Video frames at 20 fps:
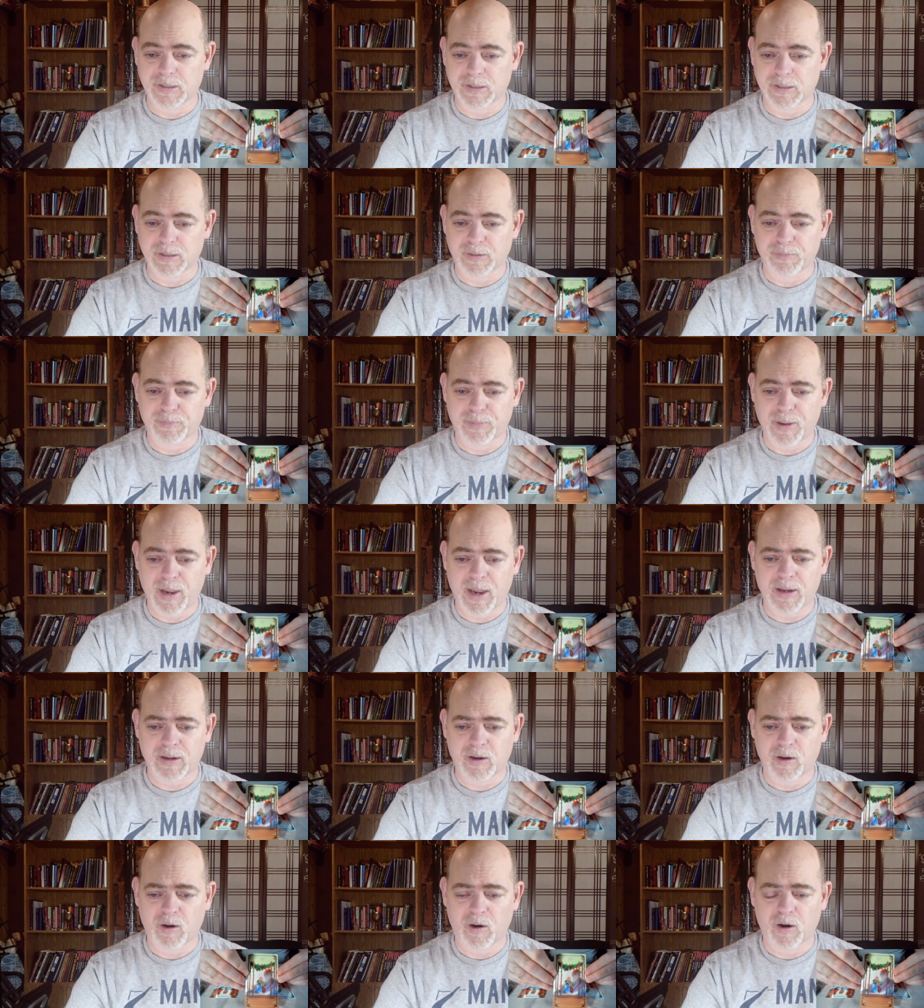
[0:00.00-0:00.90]
is a
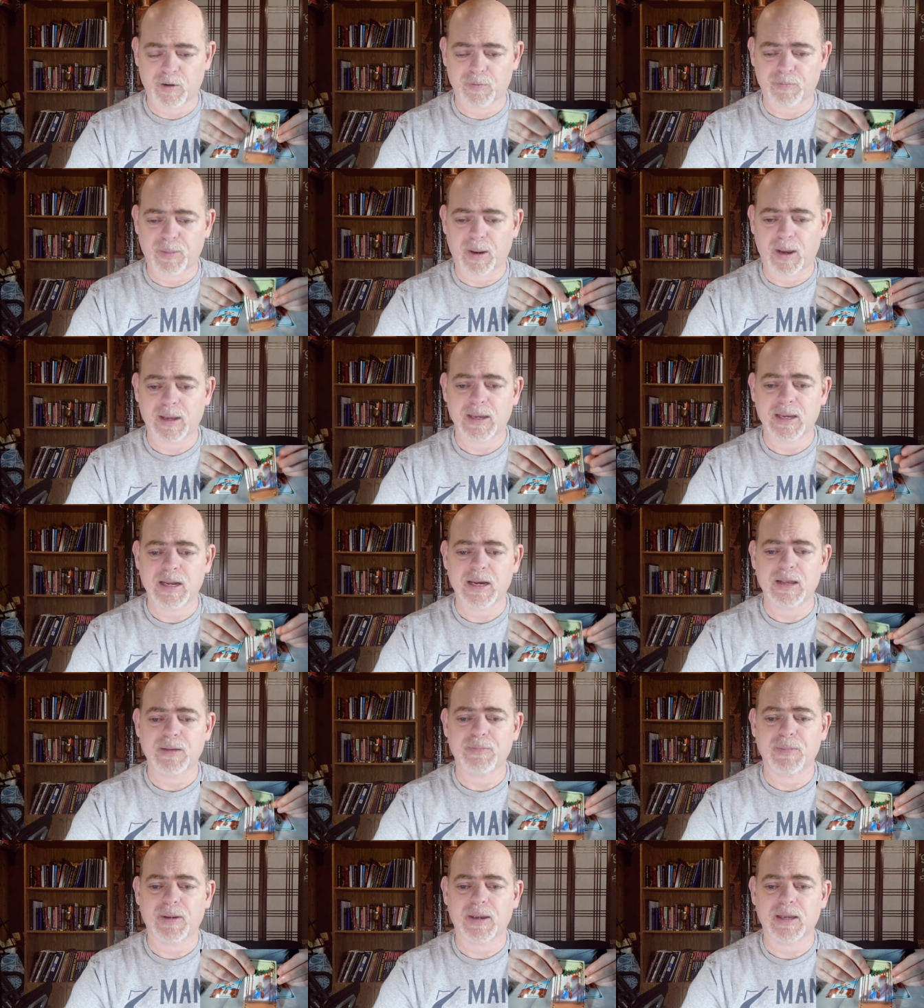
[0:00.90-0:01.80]
bad card by any
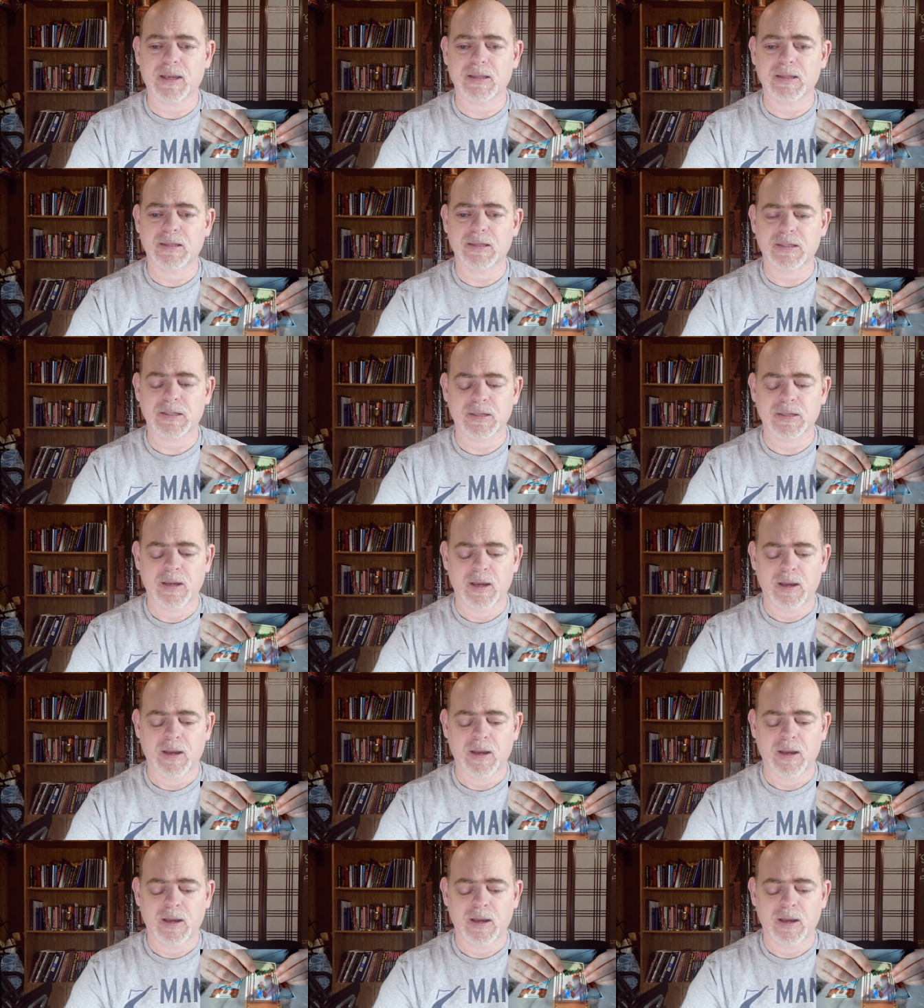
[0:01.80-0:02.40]
means,